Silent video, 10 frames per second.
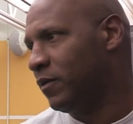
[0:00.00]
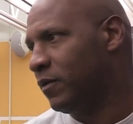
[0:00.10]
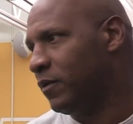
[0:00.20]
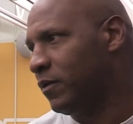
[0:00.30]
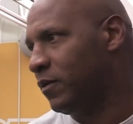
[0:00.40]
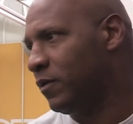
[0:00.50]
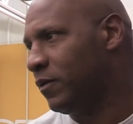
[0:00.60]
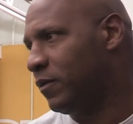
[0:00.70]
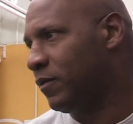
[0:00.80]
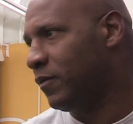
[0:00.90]
didn't look
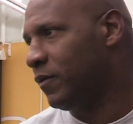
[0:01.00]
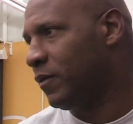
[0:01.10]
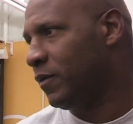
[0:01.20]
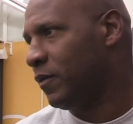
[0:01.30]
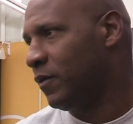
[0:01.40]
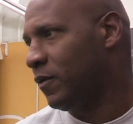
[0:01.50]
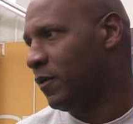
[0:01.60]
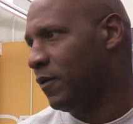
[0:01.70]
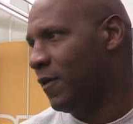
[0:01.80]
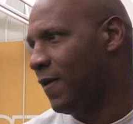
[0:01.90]
like anybody
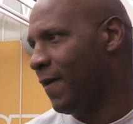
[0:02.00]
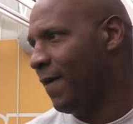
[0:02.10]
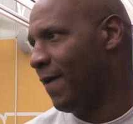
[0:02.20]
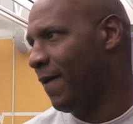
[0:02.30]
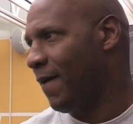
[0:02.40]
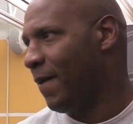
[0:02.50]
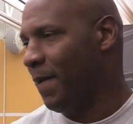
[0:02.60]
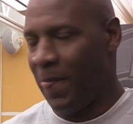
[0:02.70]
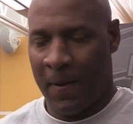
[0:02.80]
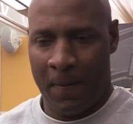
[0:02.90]
necessarily ran the ball.
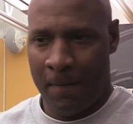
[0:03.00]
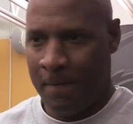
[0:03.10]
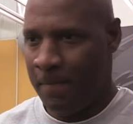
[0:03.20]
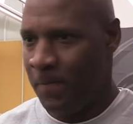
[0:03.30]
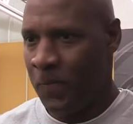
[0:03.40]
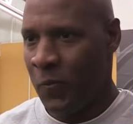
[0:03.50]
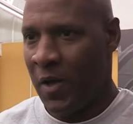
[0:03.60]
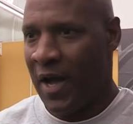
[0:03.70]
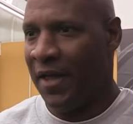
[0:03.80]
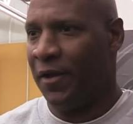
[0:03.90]
And no, I,
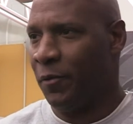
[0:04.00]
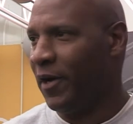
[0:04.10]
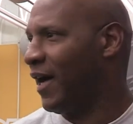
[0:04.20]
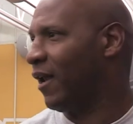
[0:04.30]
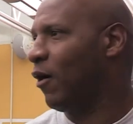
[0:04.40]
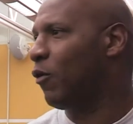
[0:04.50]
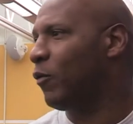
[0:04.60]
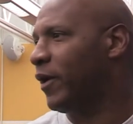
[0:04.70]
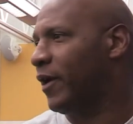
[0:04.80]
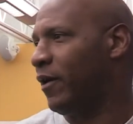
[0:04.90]
well, I think we got a long
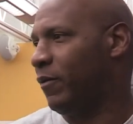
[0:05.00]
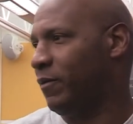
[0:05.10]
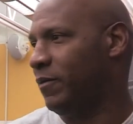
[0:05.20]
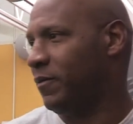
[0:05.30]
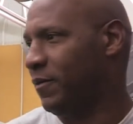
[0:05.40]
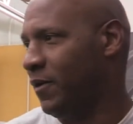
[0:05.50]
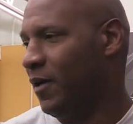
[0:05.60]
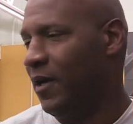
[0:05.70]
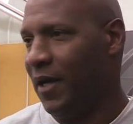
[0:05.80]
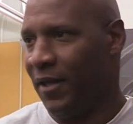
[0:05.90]
way to go.
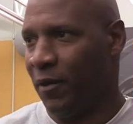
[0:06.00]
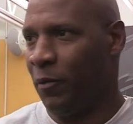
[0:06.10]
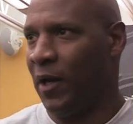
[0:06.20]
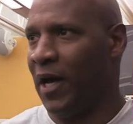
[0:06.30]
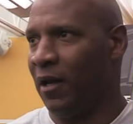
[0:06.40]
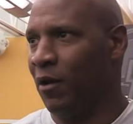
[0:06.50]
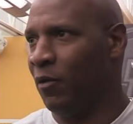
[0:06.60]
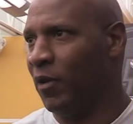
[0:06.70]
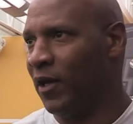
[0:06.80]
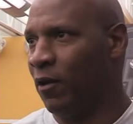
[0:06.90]
I think we got a
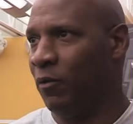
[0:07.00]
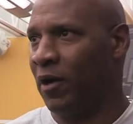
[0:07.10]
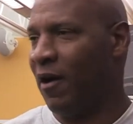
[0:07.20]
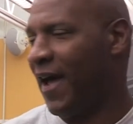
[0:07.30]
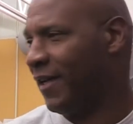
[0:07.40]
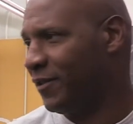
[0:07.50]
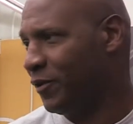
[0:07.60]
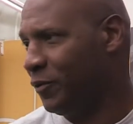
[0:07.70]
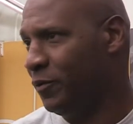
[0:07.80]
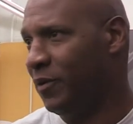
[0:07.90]
long way to go with our
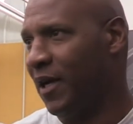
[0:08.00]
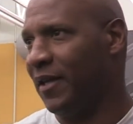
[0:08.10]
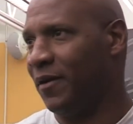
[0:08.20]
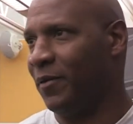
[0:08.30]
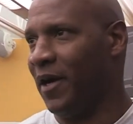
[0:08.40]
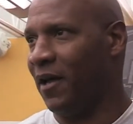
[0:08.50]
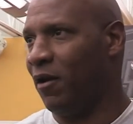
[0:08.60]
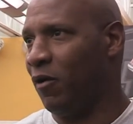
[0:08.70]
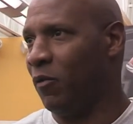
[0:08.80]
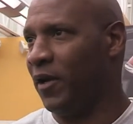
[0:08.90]
attitude. I think we got a
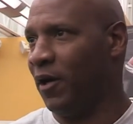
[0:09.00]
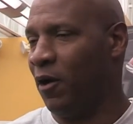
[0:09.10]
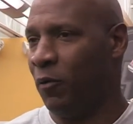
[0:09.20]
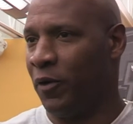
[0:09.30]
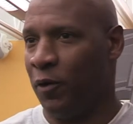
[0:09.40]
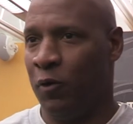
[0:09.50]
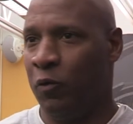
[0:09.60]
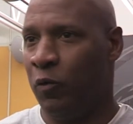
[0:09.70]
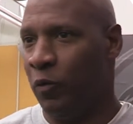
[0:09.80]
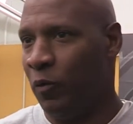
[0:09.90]
long way to go with
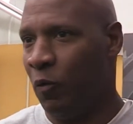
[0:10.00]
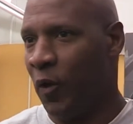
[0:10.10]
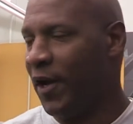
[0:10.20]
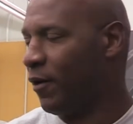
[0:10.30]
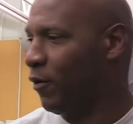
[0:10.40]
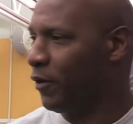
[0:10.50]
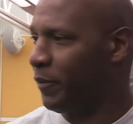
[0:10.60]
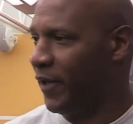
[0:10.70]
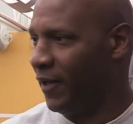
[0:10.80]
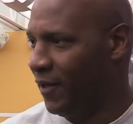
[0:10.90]
who we are going to
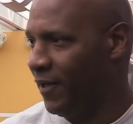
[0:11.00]
be.